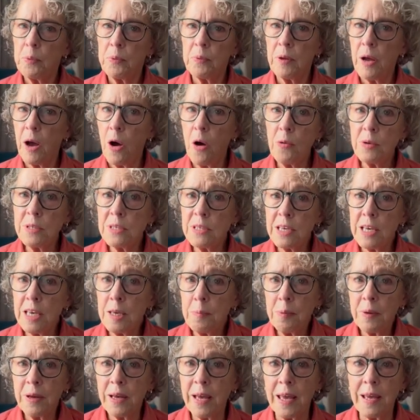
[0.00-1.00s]
always
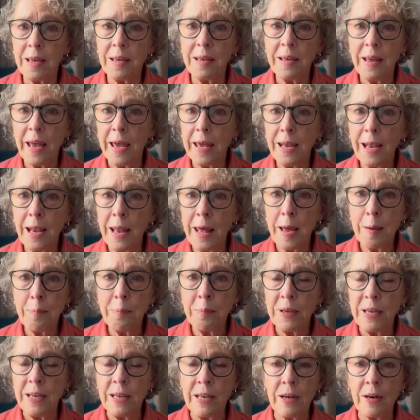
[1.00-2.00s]
keep a headlamp
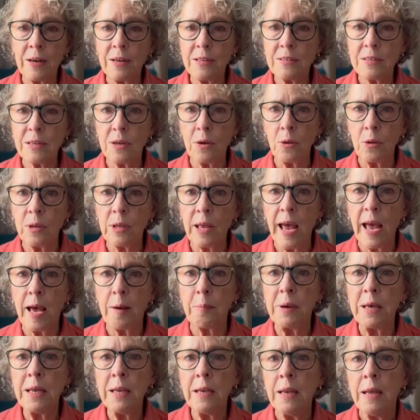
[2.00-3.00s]
in here. It's an old
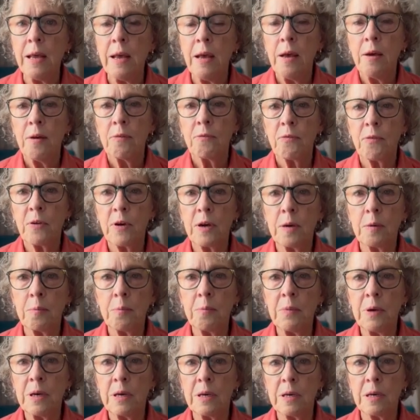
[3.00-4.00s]
habit
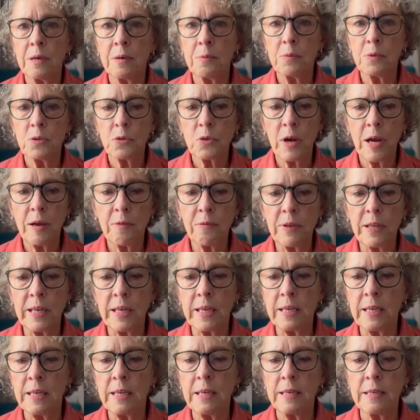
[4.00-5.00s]
from
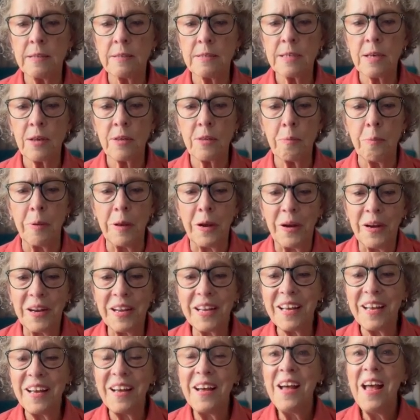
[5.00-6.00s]
traveling in South
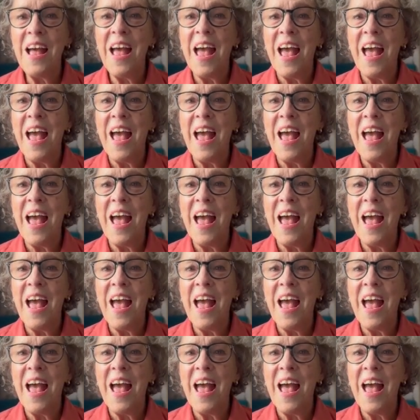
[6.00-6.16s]
America.